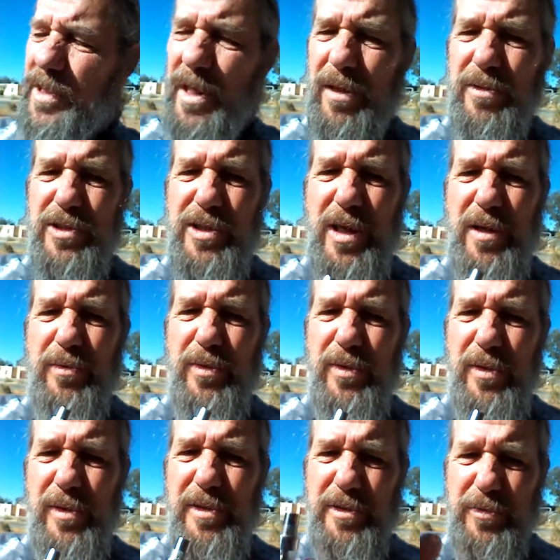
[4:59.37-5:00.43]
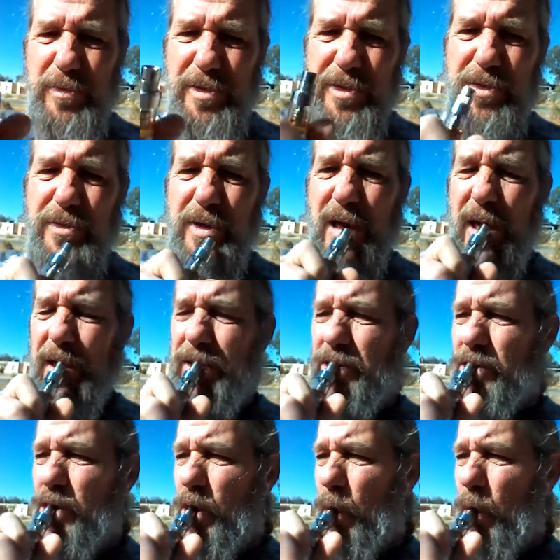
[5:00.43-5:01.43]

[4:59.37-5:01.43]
the outside world is with you guys.